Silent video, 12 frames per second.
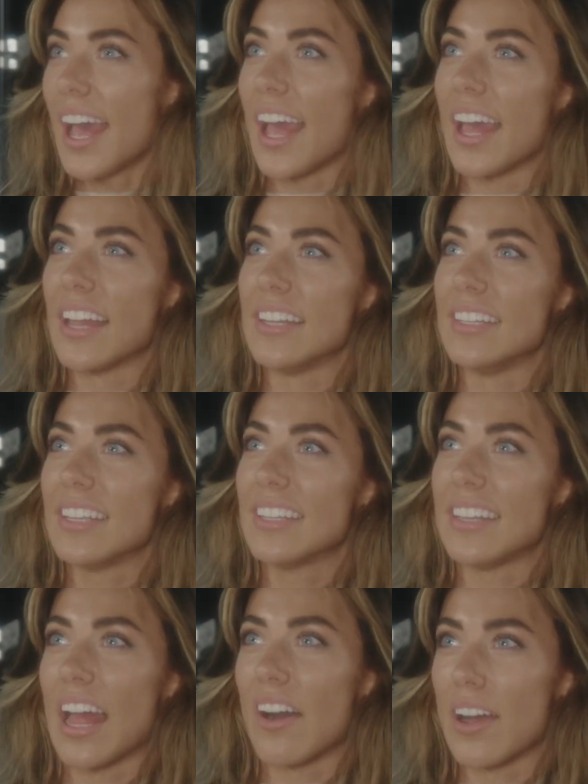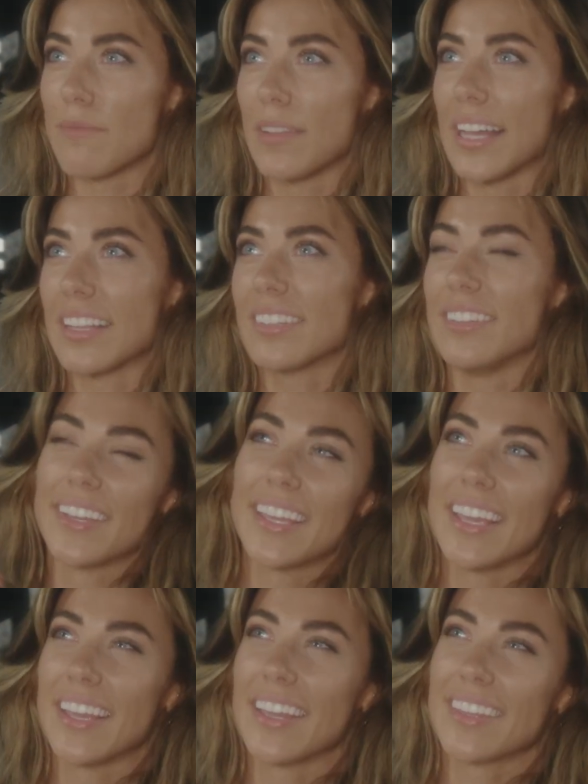And now I'm like
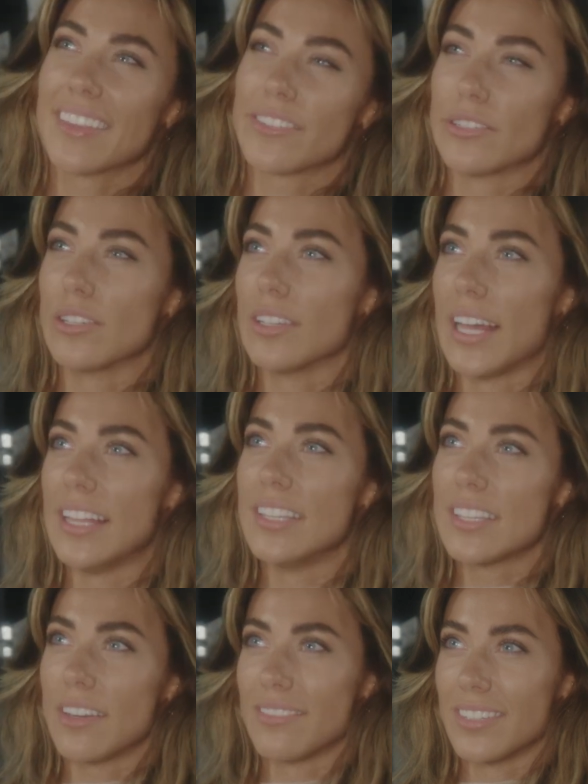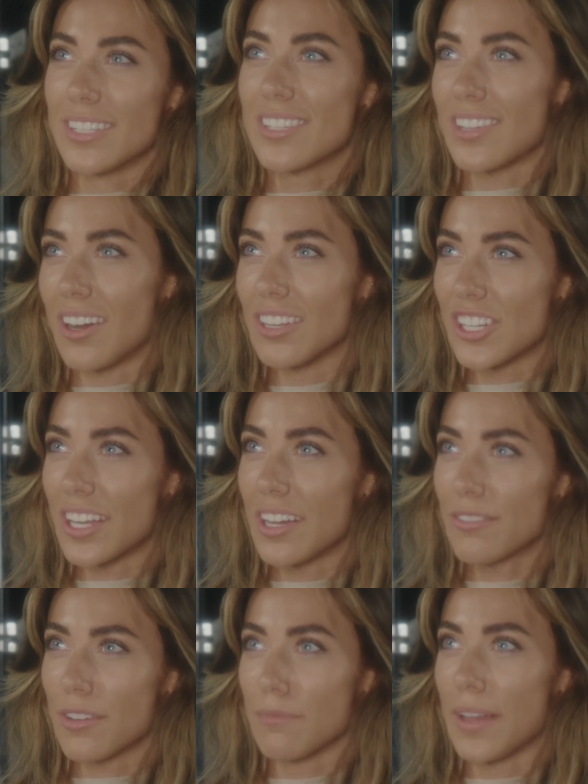looking through a lens of
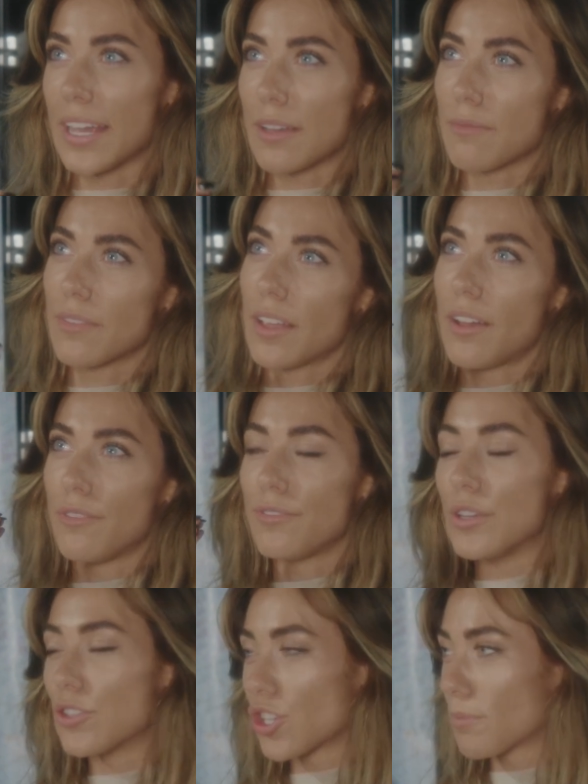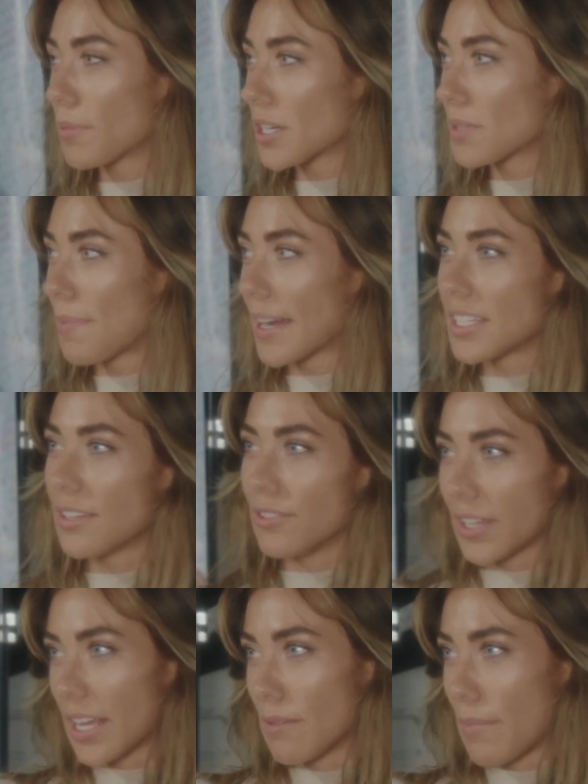nostalgia from like a future perspective,
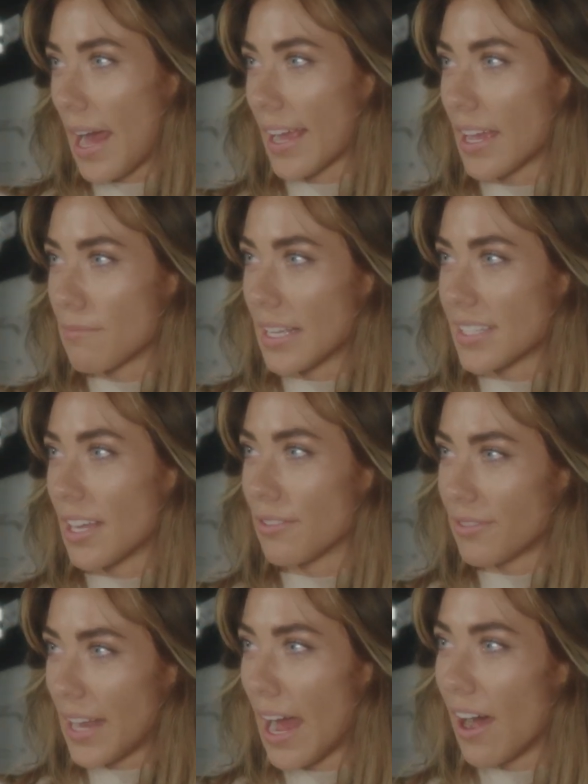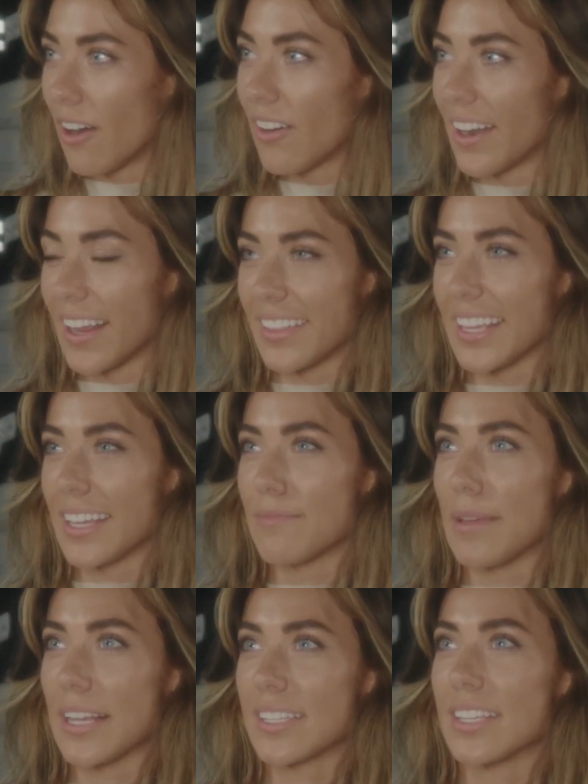looking back at myself now. And I think it
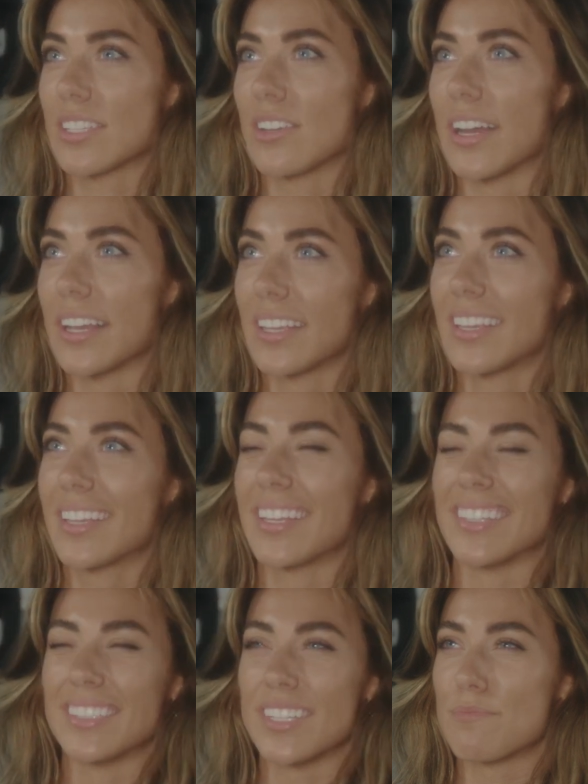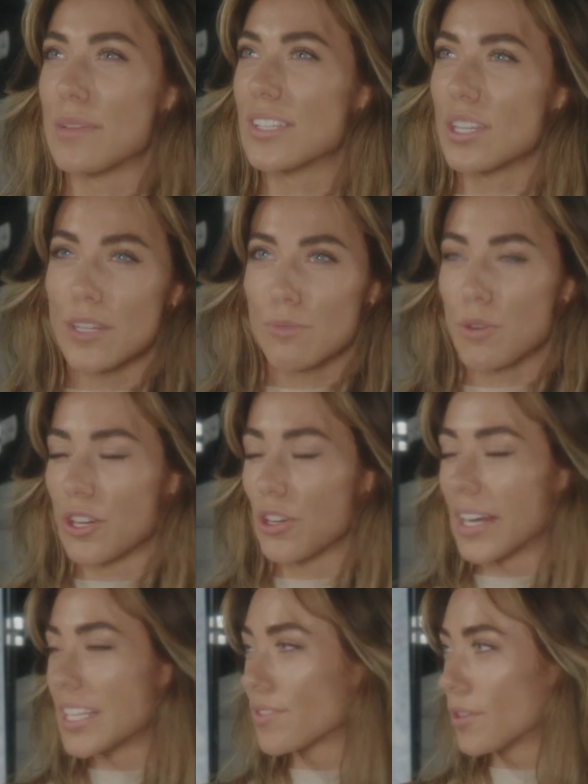makes it so I can just be so much more
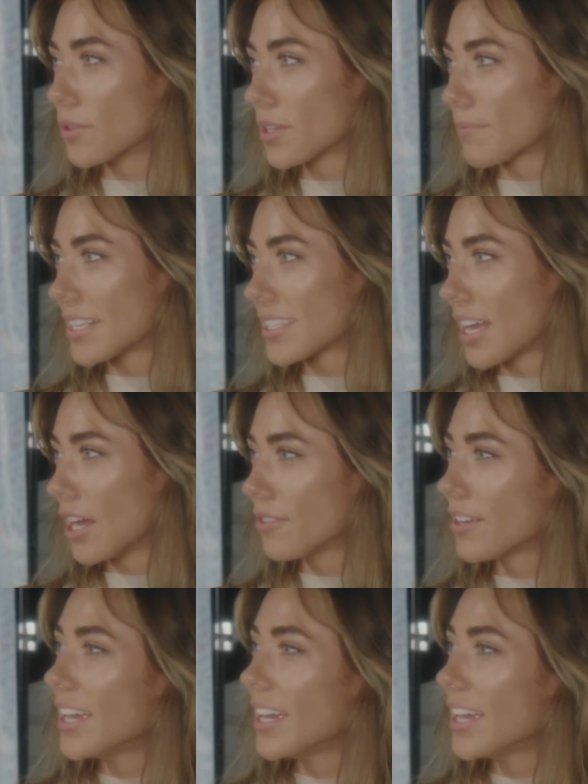graceful with myself.